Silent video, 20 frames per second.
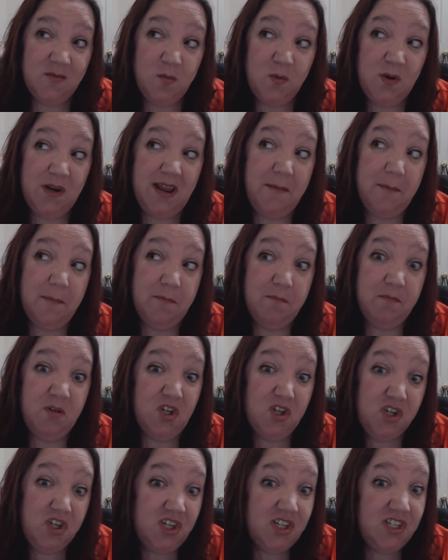What I
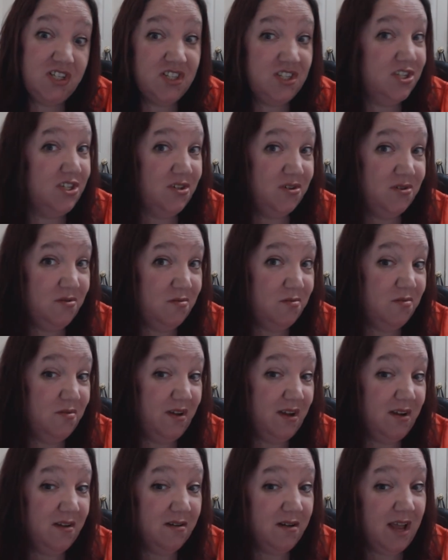could do,
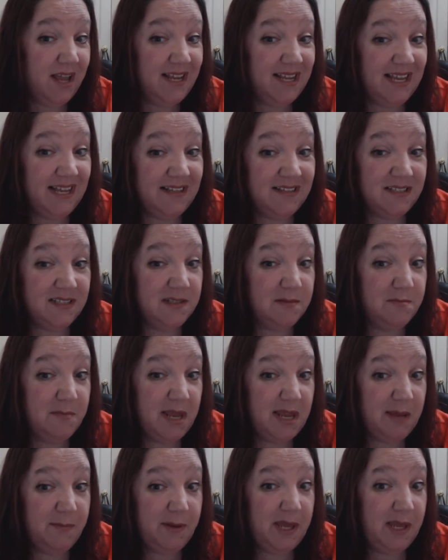I guess,
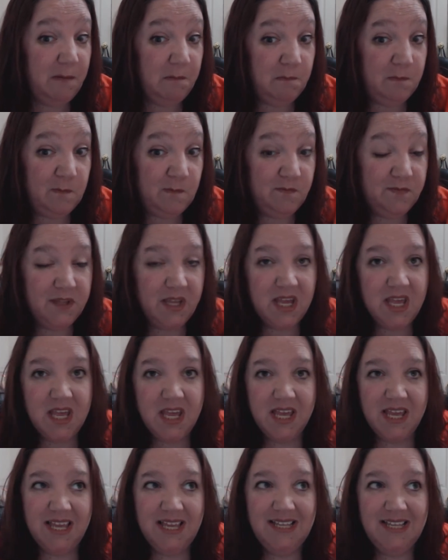maybe
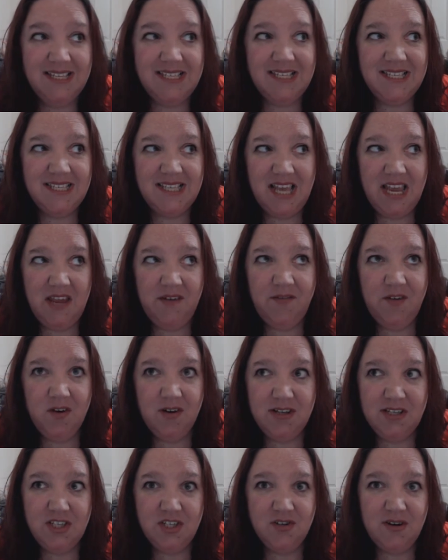is save your
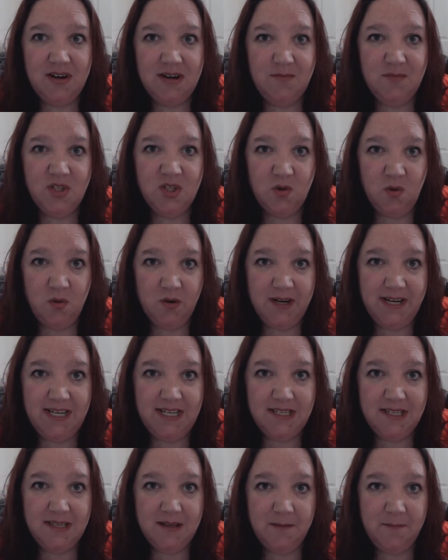Instagram
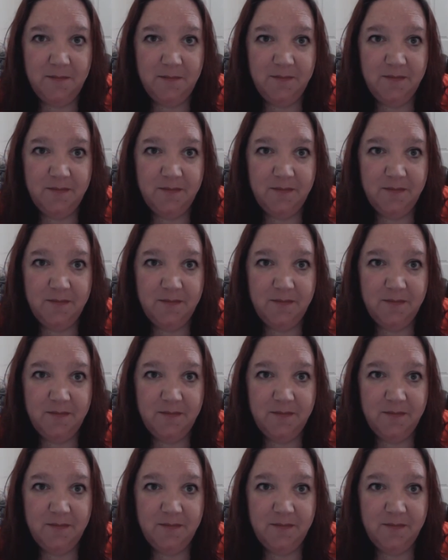stories